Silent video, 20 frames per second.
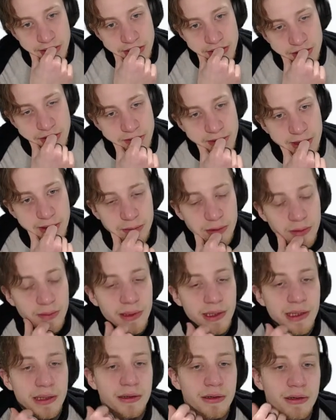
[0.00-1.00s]
So we can probably
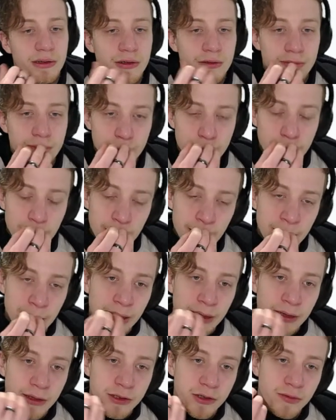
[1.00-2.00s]
get rid of it.
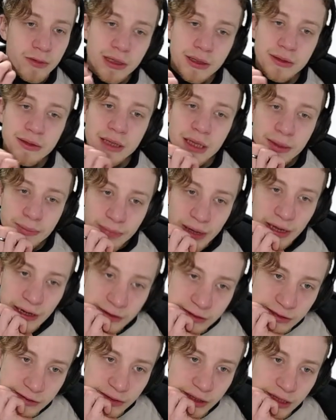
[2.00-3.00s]
So what does
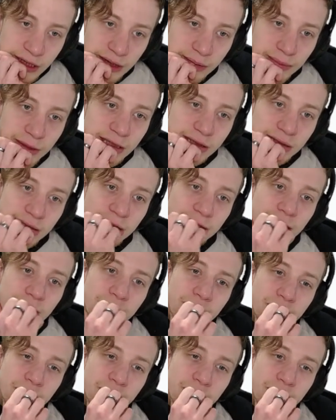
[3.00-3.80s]
immersive here means?